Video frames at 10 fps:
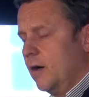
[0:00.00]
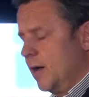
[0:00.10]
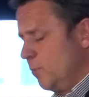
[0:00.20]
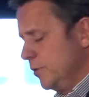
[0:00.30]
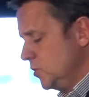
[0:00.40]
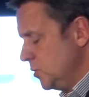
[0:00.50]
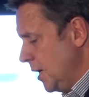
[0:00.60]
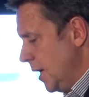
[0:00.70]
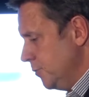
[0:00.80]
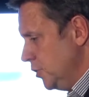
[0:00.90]
I was
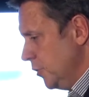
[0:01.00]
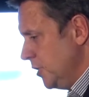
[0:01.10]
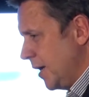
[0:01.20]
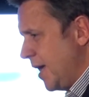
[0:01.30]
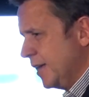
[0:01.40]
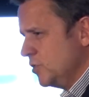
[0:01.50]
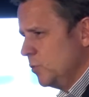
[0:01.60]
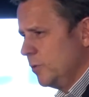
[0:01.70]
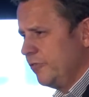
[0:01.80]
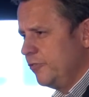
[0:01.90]
junior
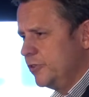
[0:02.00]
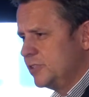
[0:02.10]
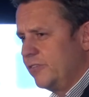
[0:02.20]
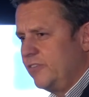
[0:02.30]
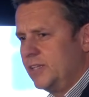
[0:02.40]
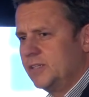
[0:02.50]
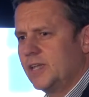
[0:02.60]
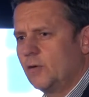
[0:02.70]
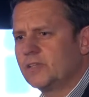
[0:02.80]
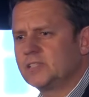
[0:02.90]
counsel on the first defended
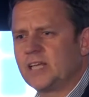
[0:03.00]
health and